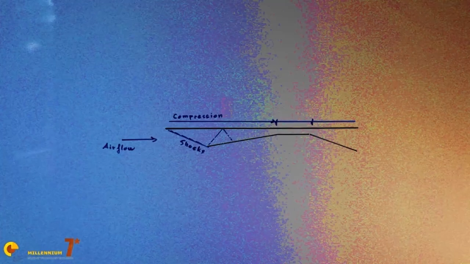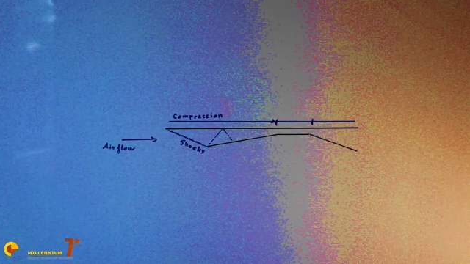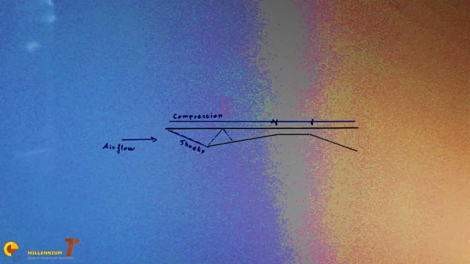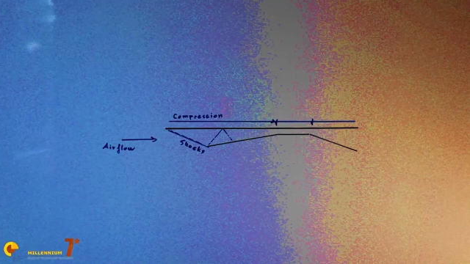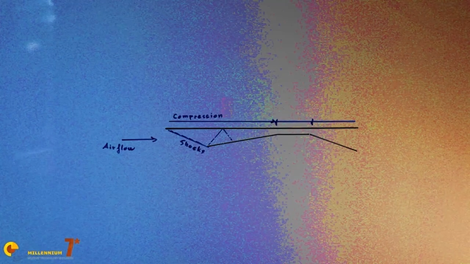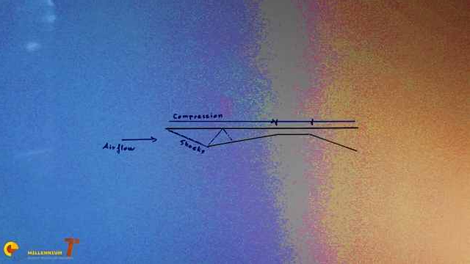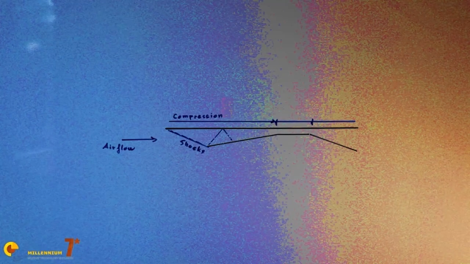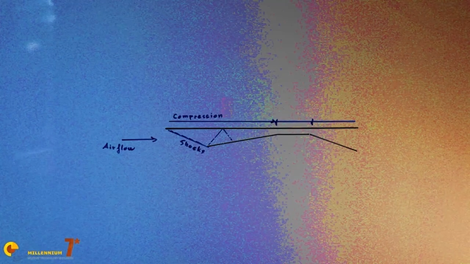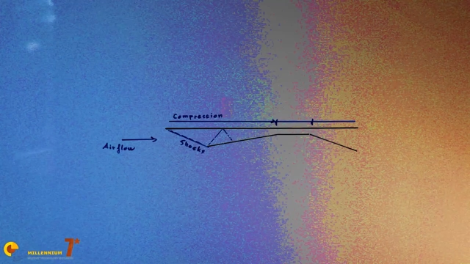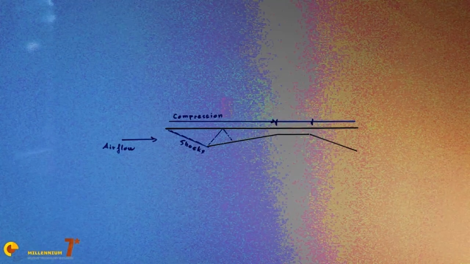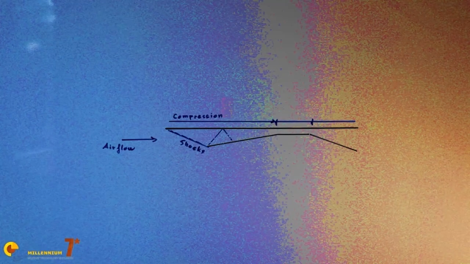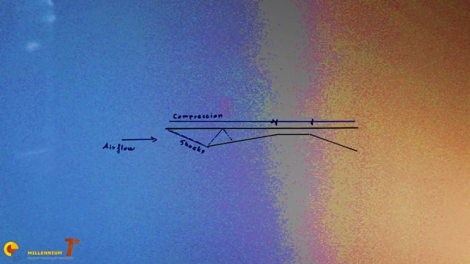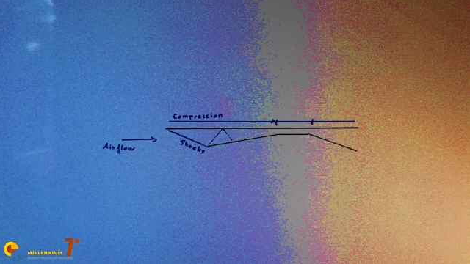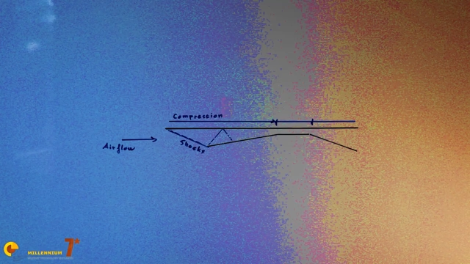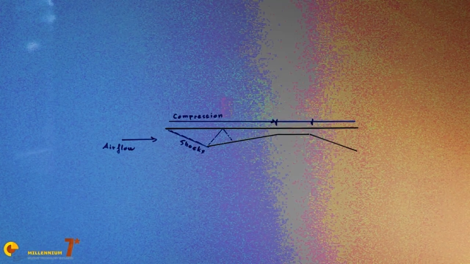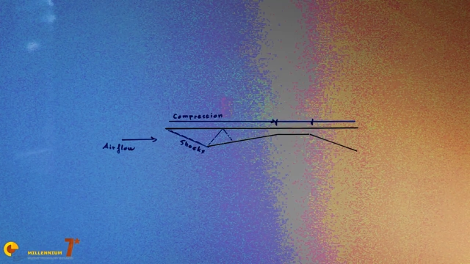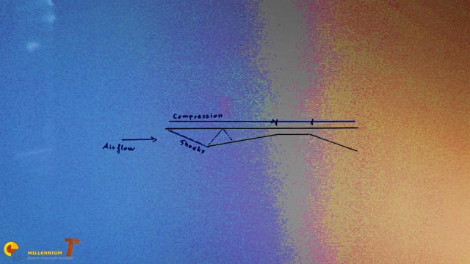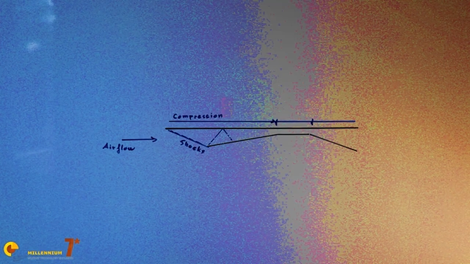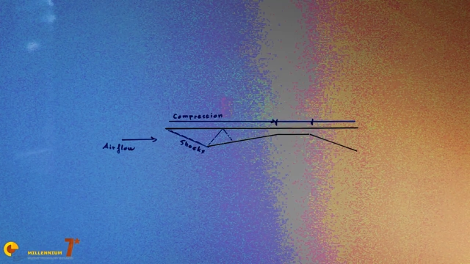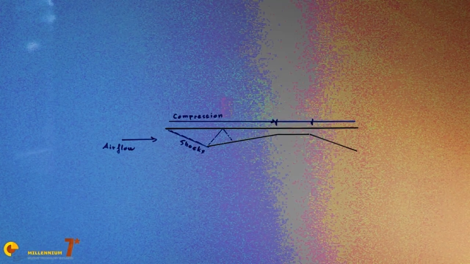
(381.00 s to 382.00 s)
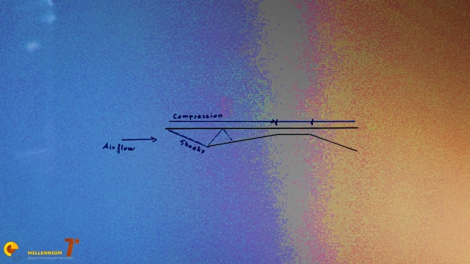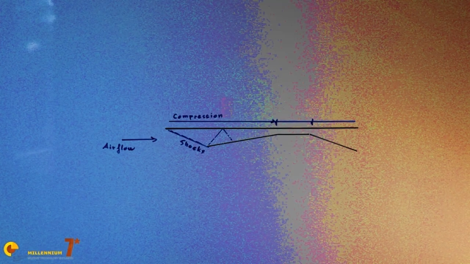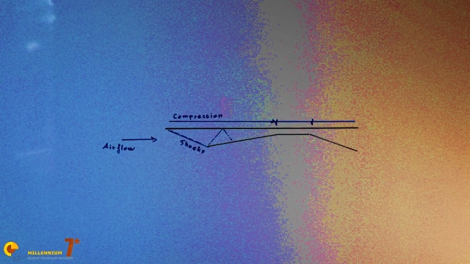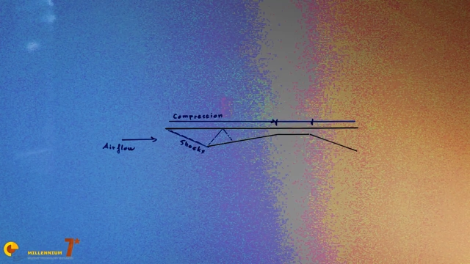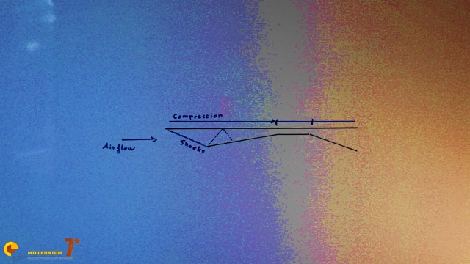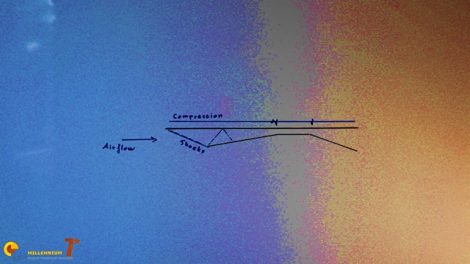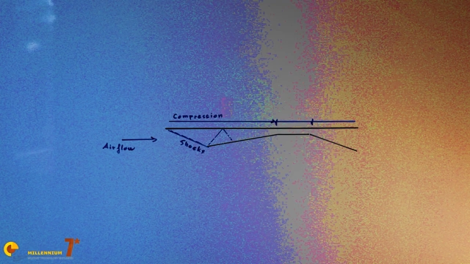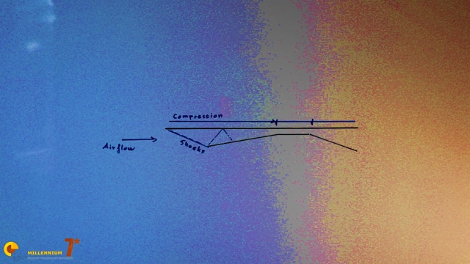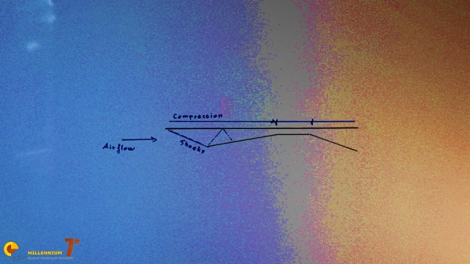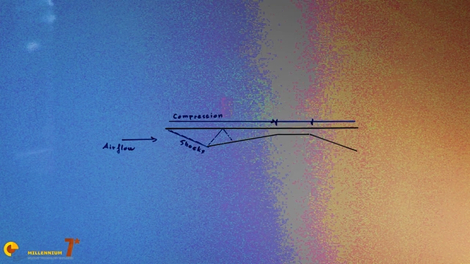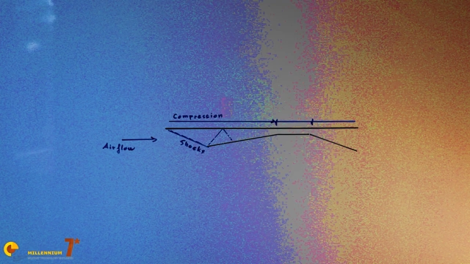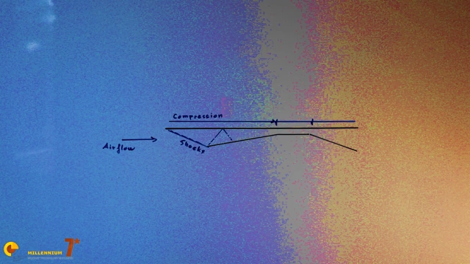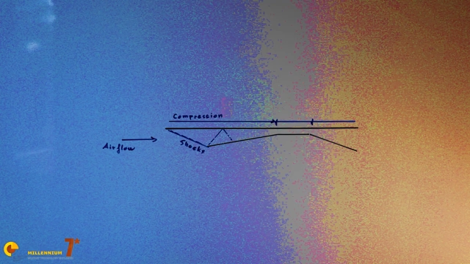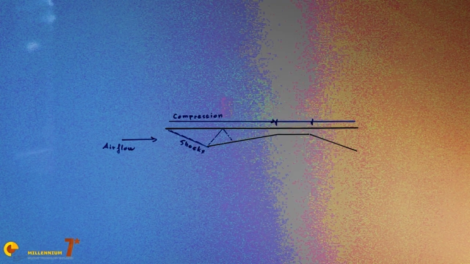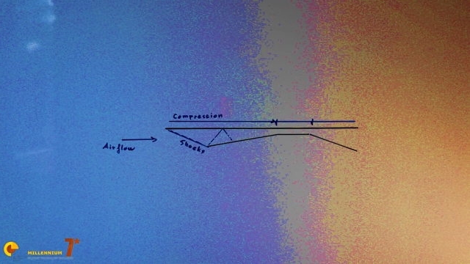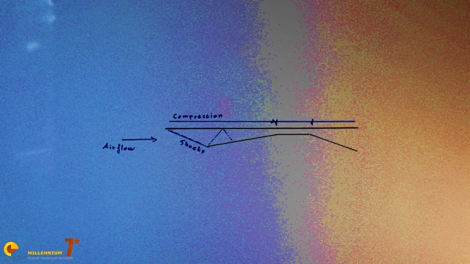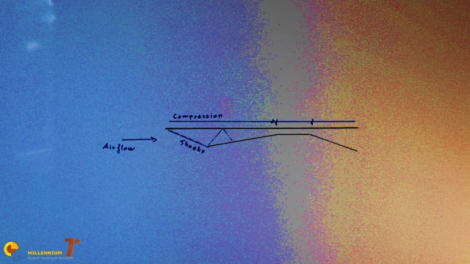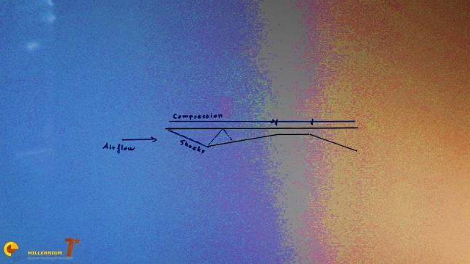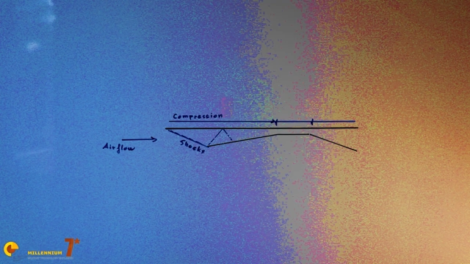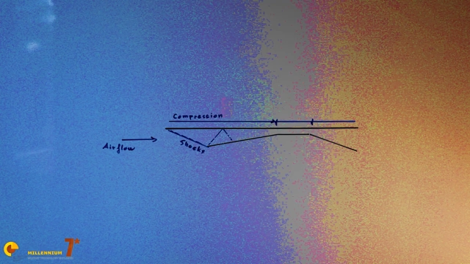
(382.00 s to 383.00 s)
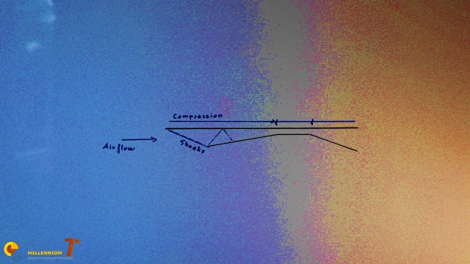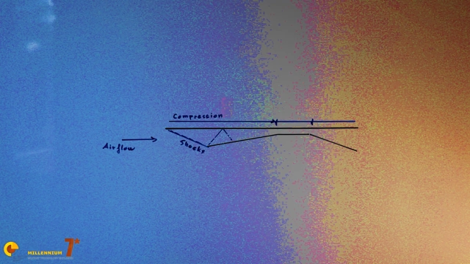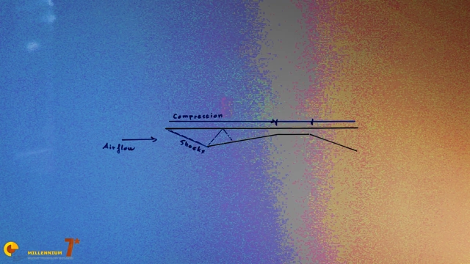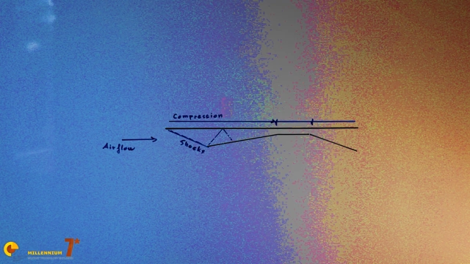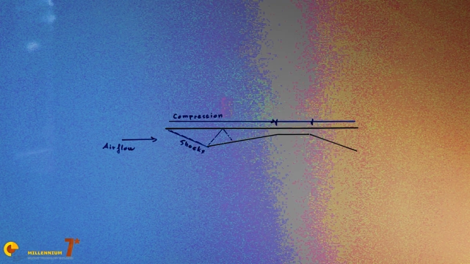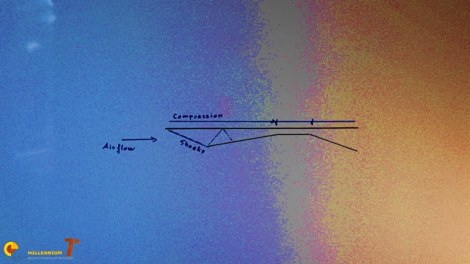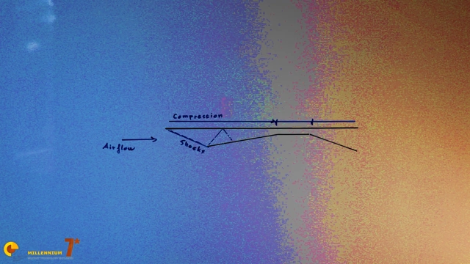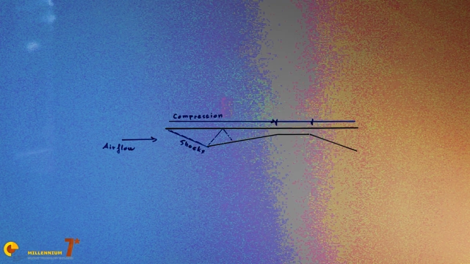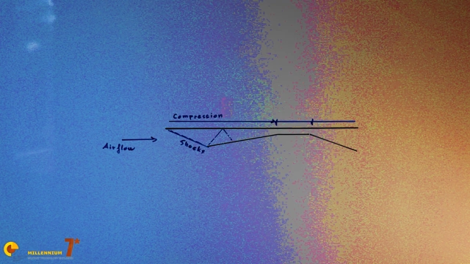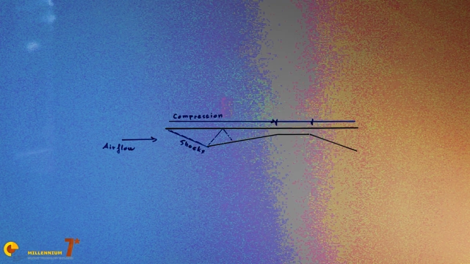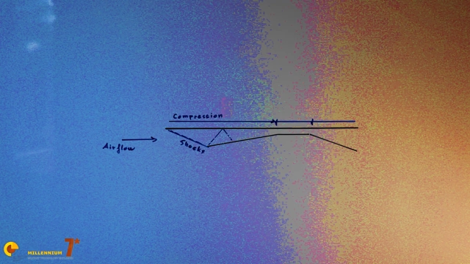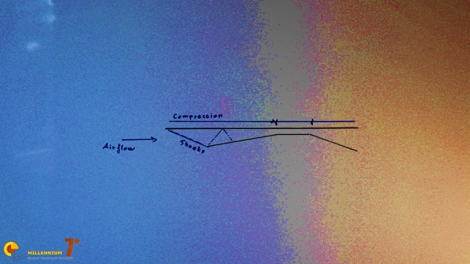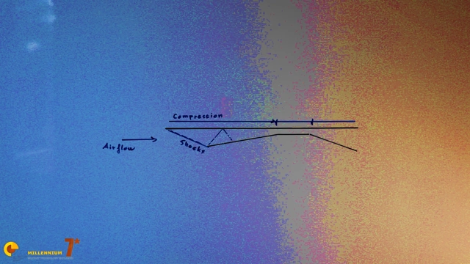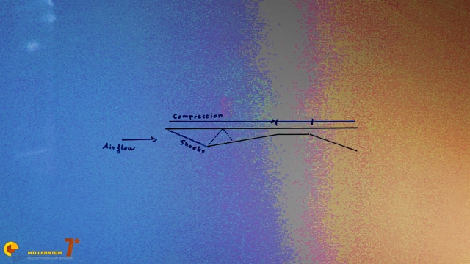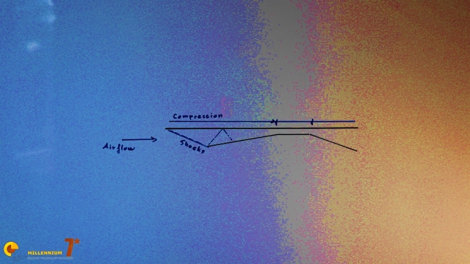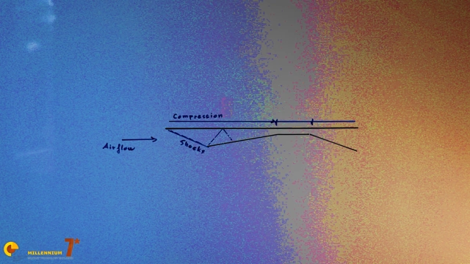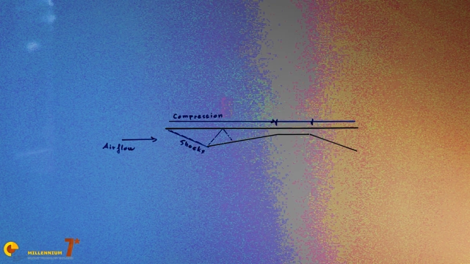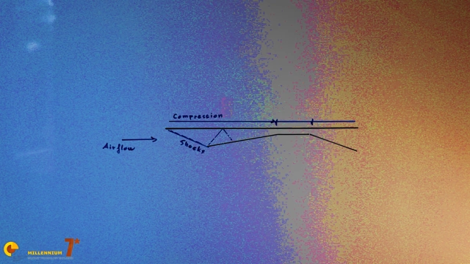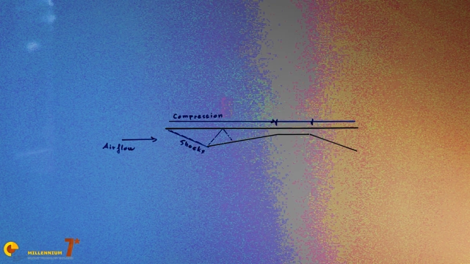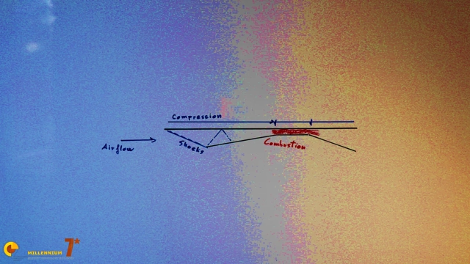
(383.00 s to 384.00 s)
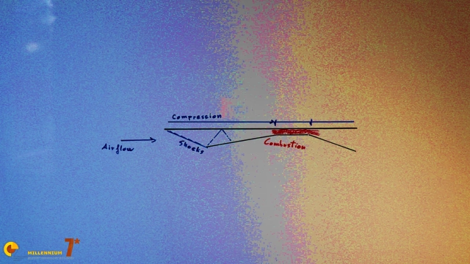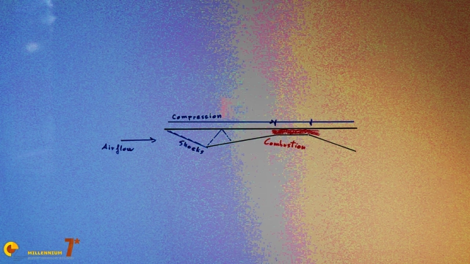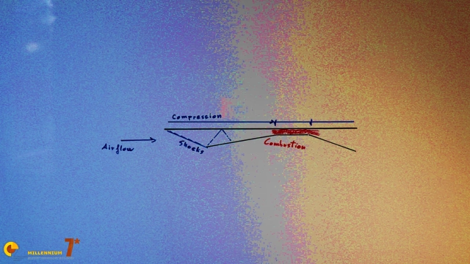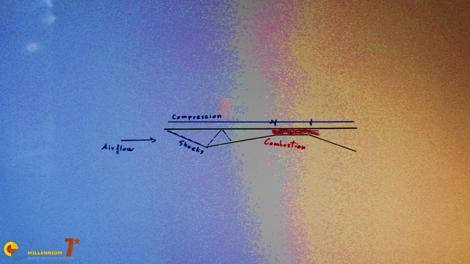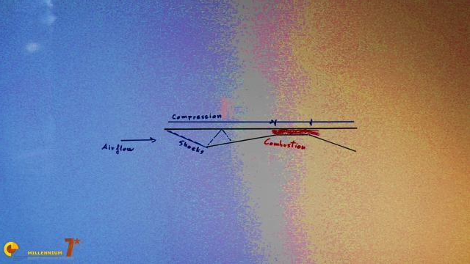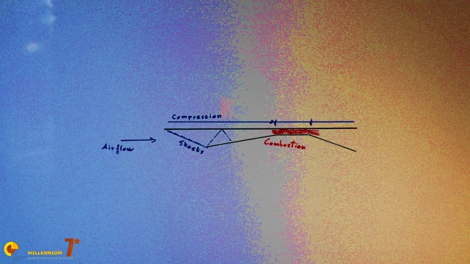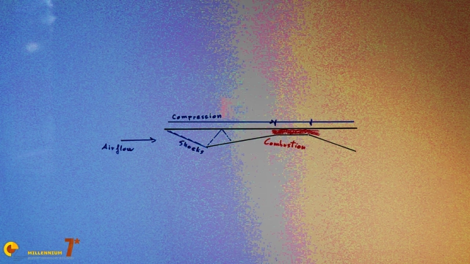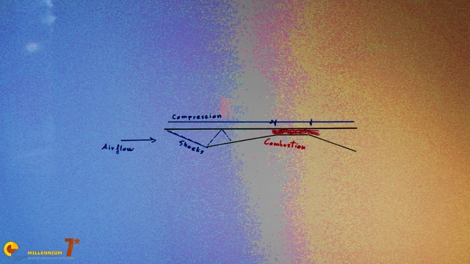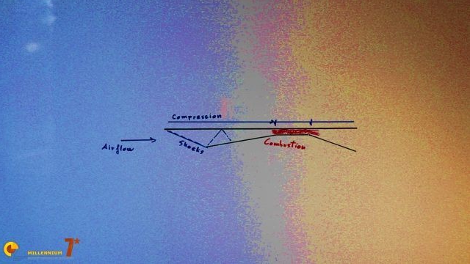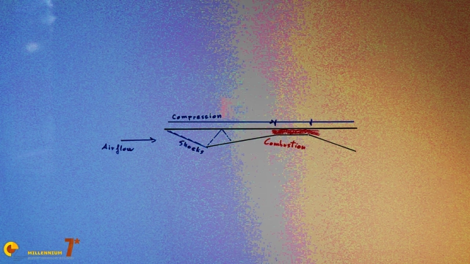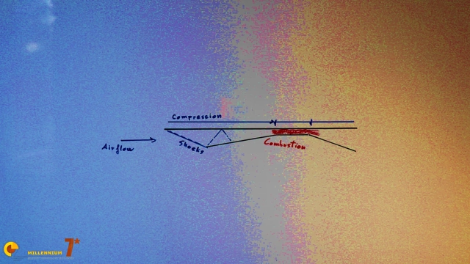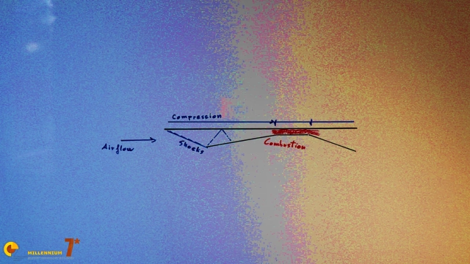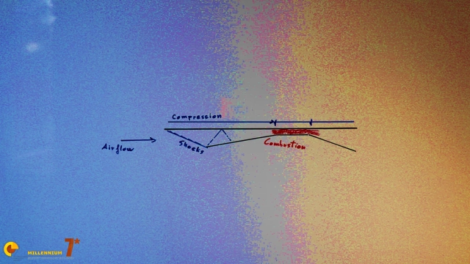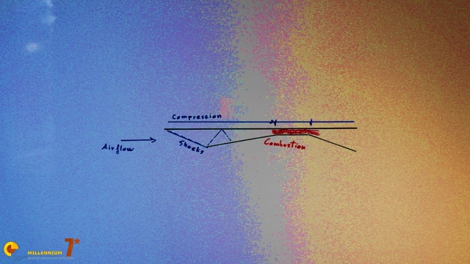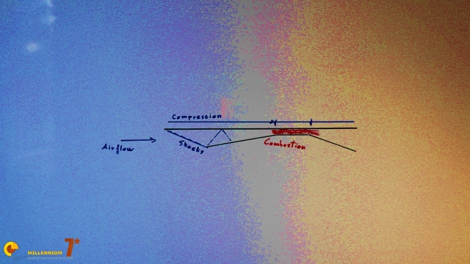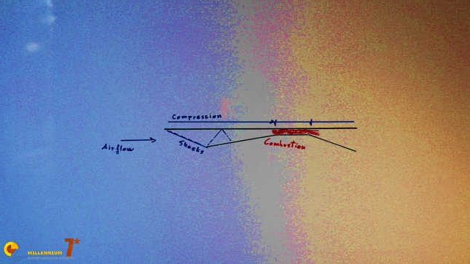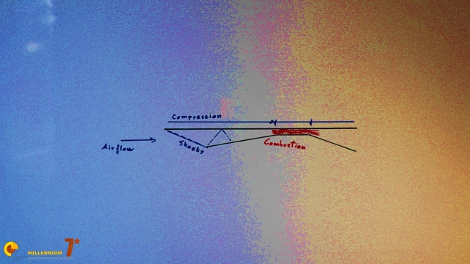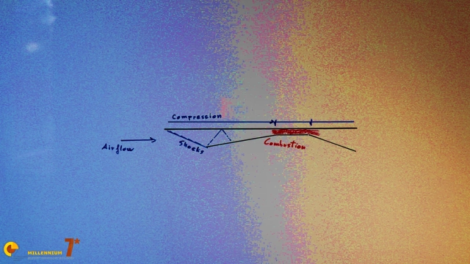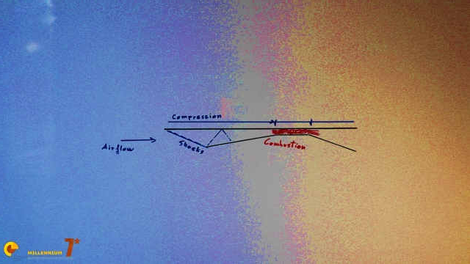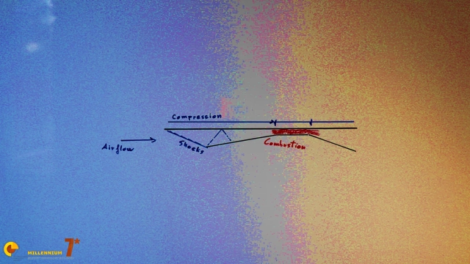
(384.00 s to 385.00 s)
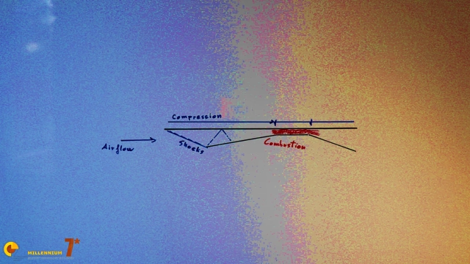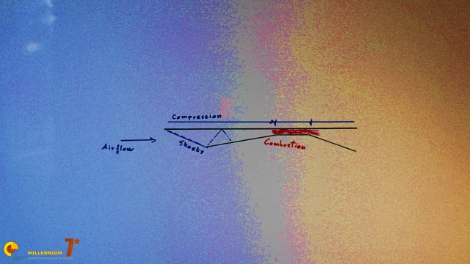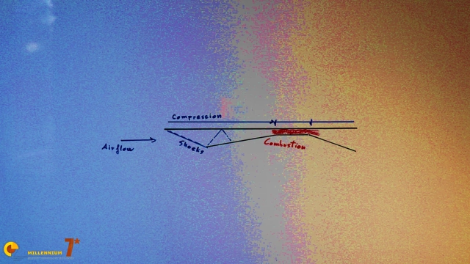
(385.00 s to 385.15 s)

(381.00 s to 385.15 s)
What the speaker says: No face is visible, so there are no lips to read.